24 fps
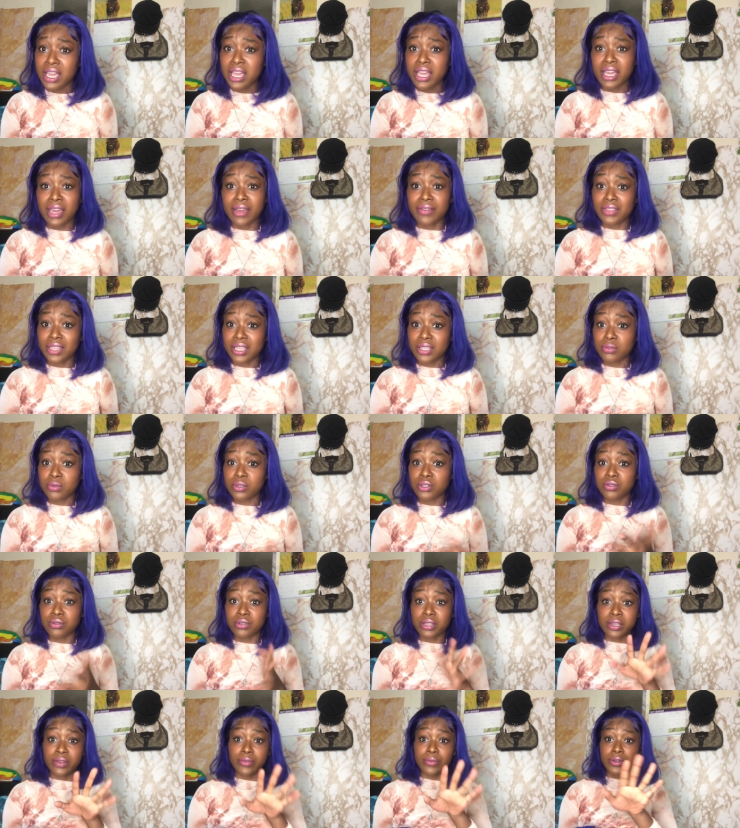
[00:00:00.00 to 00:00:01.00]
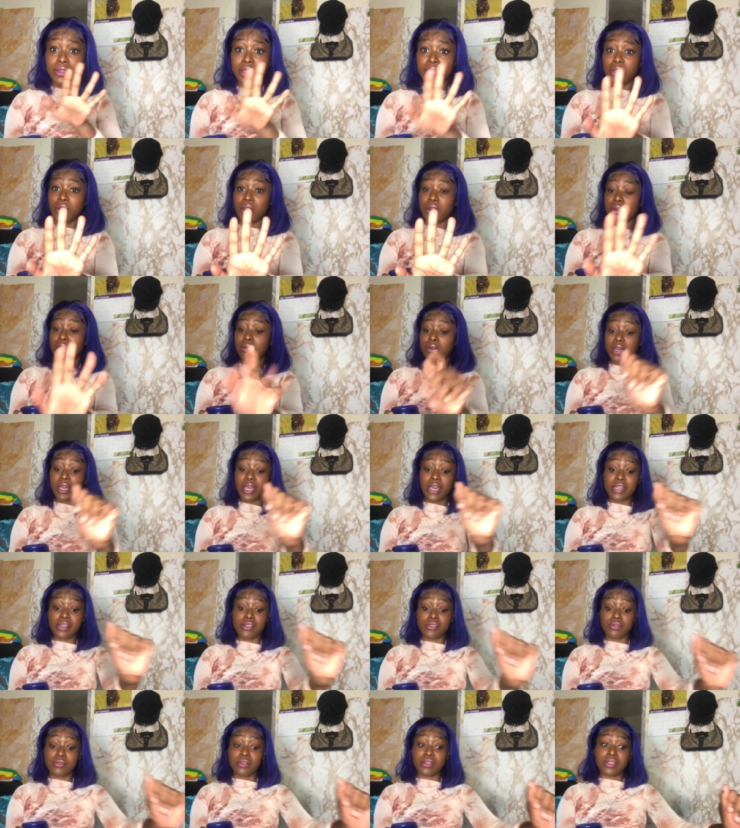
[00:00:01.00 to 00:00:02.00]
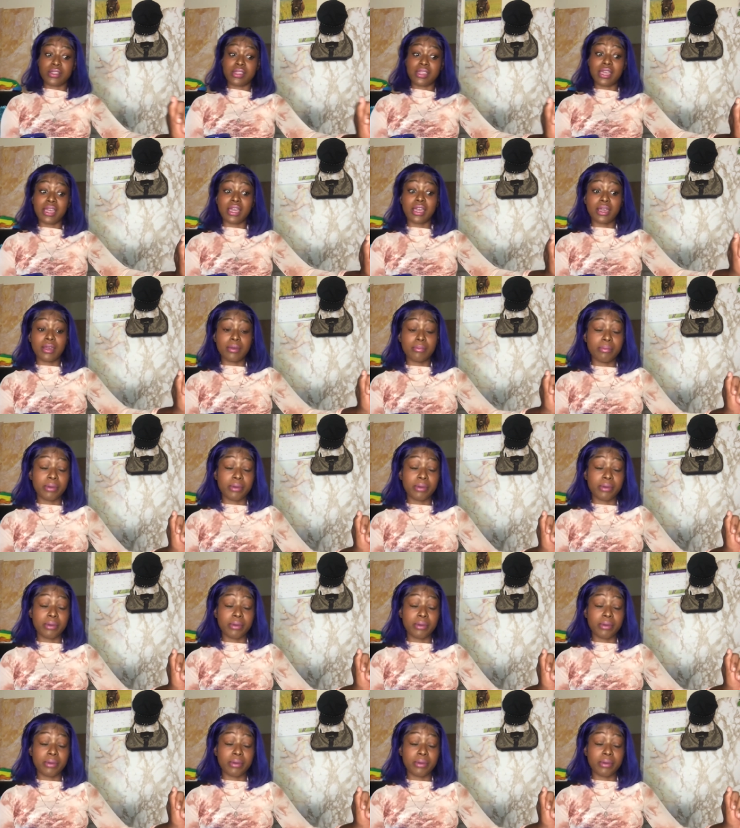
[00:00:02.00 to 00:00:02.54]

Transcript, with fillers: If that's what you're there for, then girl, go ahead and do your thing.